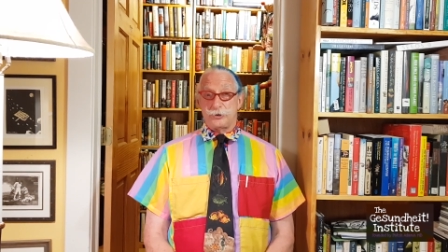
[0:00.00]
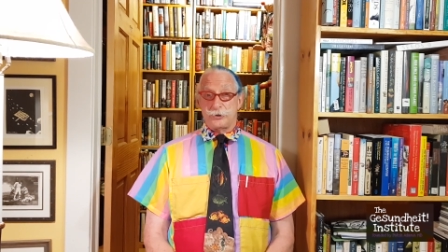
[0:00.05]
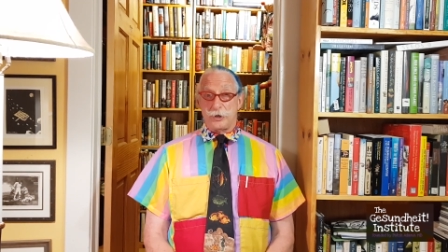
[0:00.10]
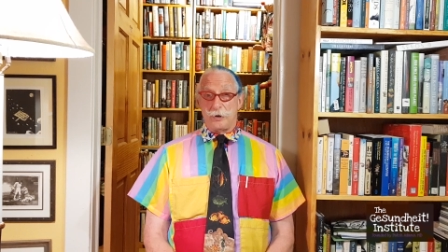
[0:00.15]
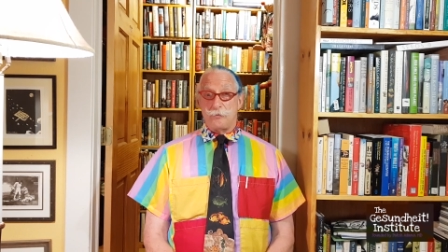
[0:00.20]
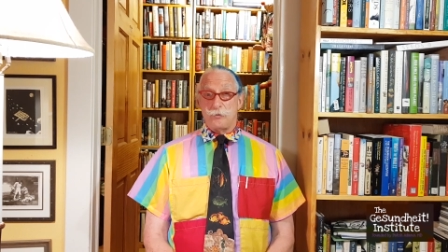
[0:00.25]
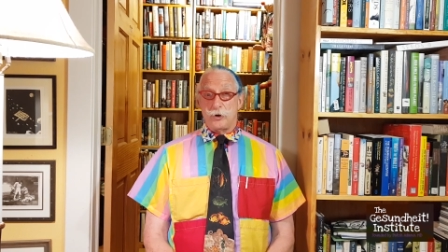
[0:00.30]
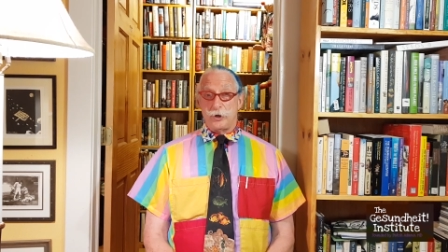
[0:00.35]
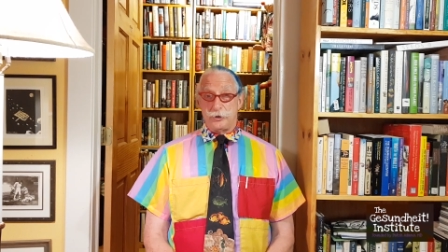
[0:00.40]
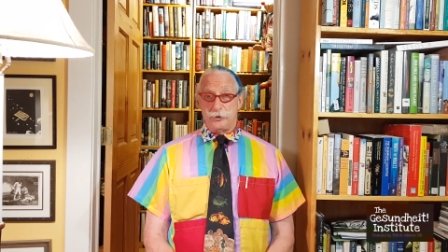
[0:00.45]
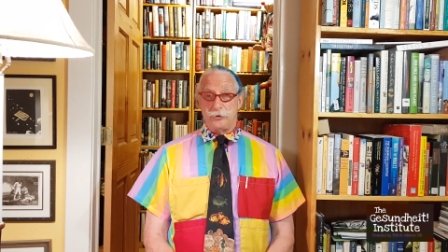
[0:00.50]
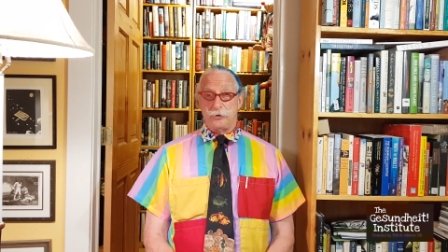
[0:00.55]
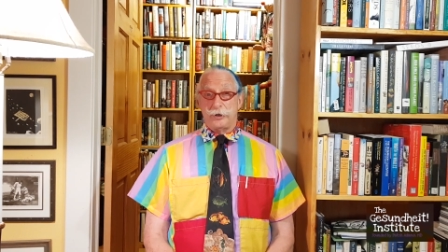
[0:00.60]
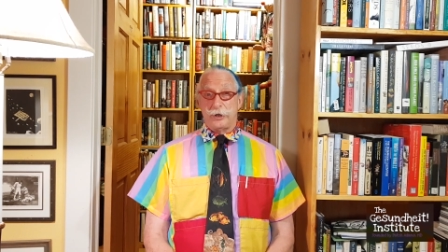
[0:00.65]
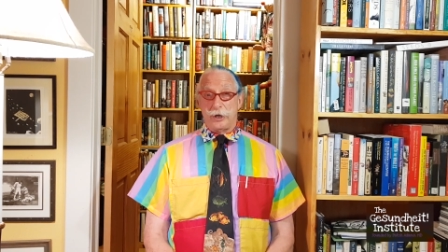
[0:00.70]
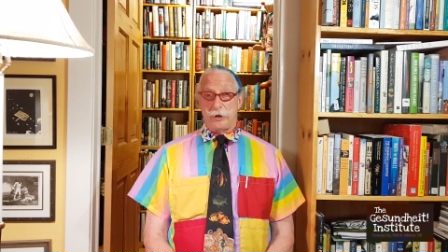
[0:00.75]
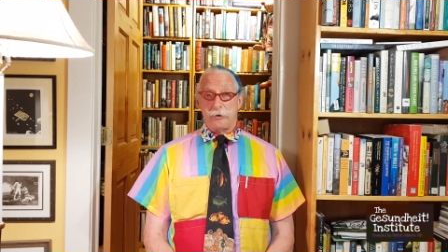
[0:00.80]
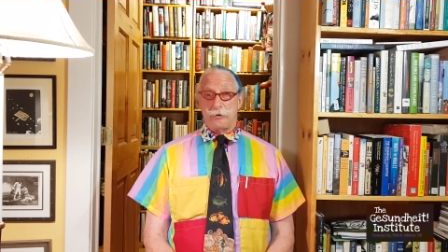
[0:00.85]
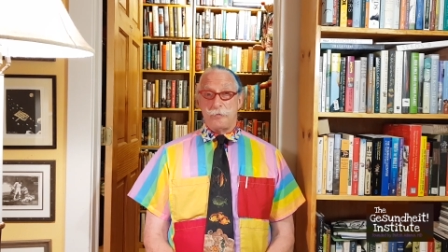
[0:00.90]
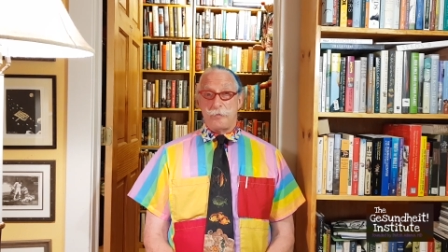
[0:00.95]
someone you
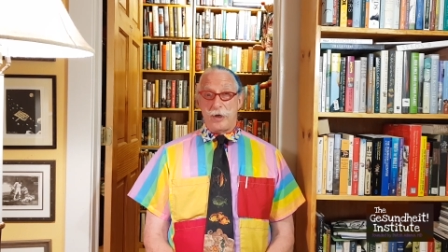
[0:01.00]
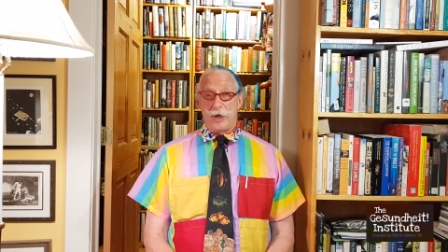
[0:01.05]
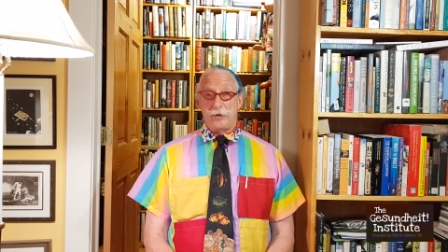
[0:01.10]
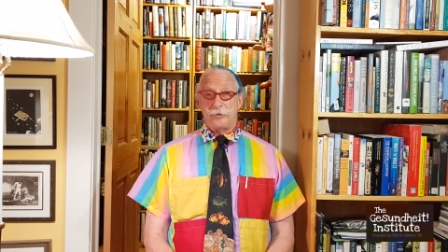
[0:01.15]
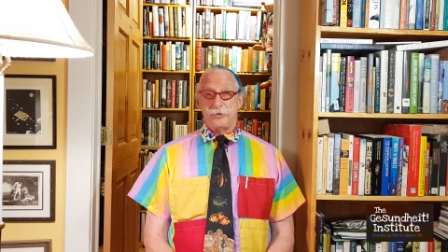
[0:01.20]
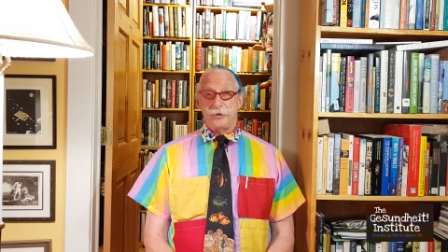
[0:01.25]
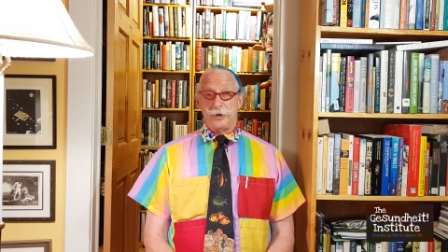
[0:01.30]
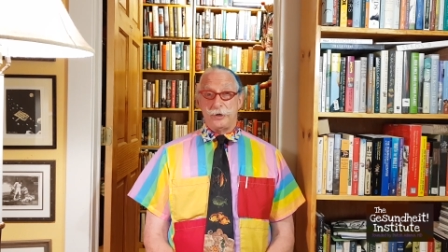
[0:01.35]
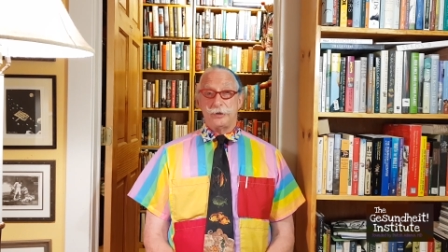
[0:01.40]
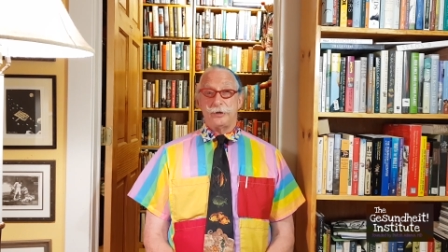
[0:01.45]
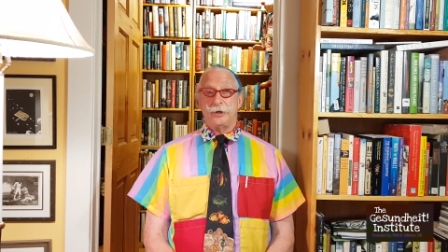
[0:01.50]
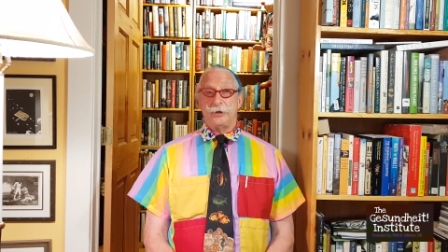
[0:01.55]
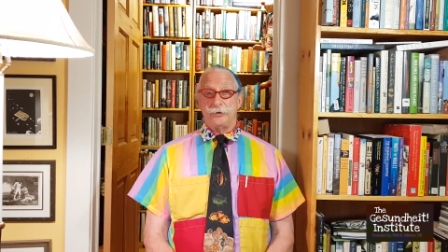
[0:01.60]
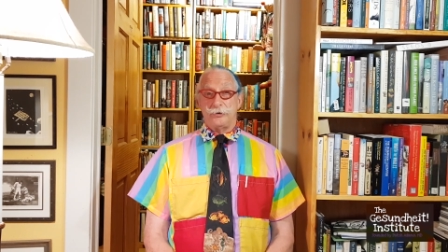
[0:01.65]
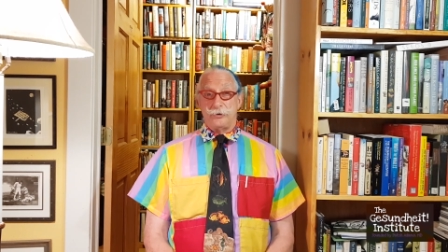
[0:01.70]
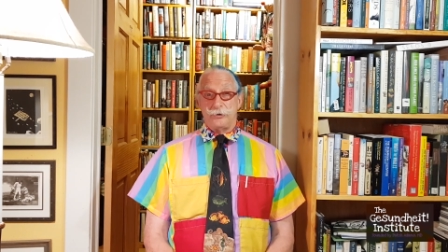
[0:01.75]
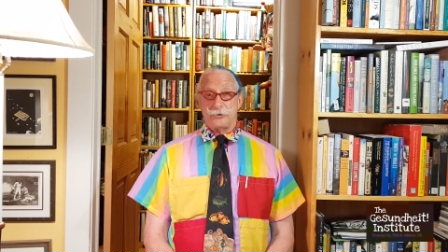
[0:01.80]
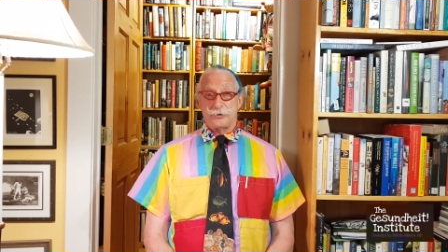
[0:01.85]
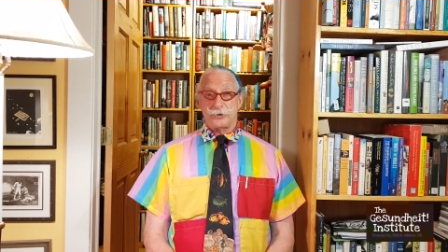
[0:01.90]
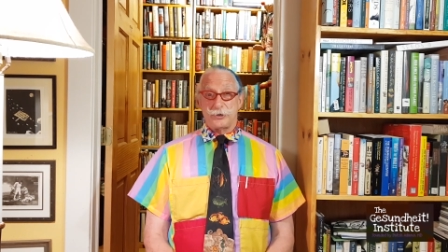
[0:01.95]
care about than
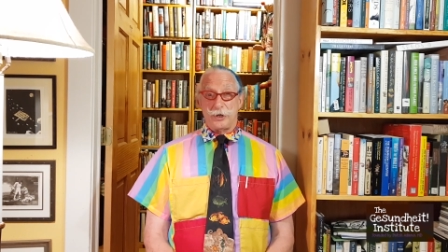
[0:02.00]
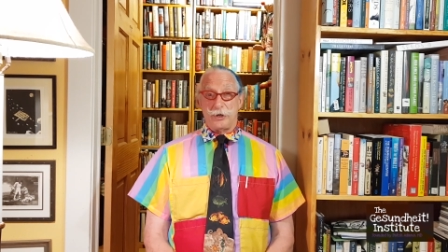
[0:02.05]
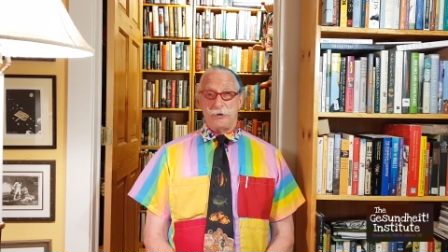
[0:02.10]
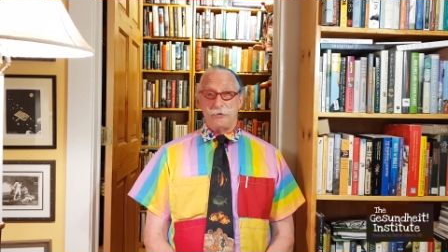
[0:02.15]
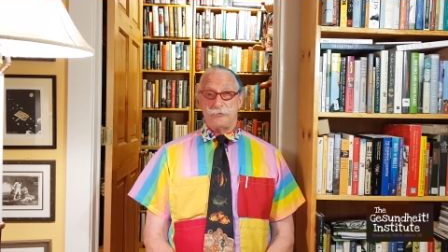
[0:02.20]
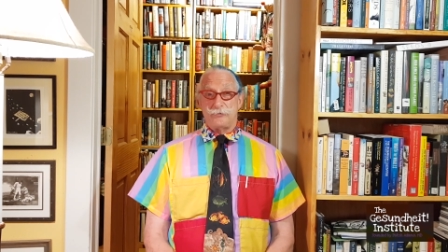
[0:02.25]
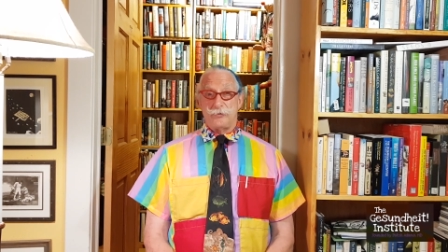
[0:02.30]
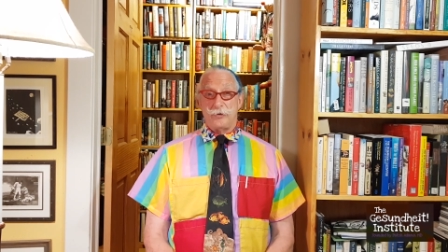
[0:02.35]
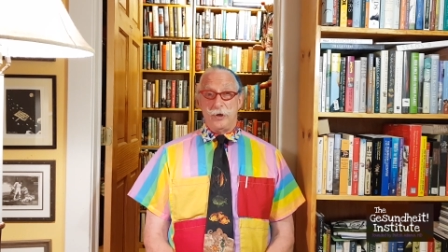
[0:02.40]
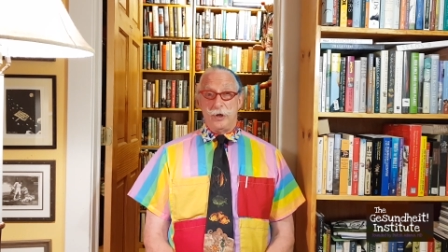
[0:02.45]
kill yourself